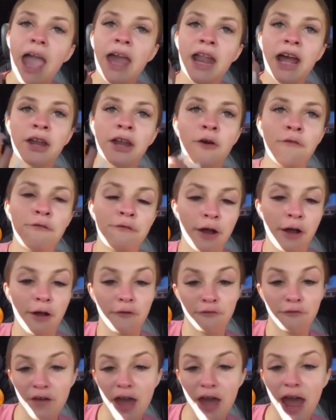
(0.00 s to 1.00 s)
And I know for
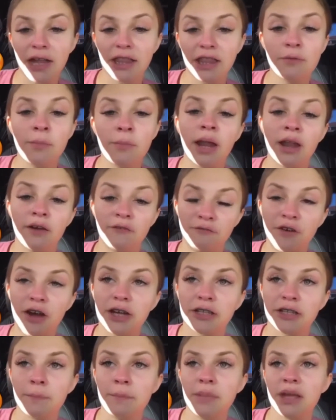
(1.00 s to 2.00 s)
a fact he might have
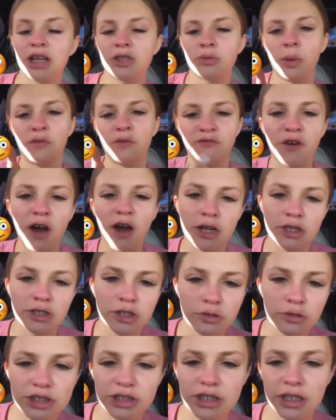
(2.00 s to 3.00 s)
fucked him because we
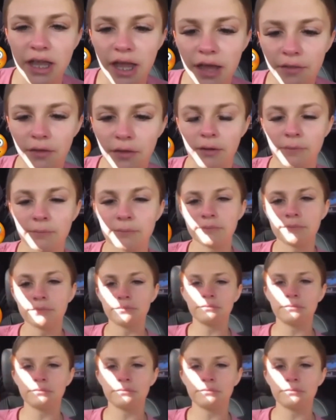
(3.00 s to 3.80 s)
fucked dudes together.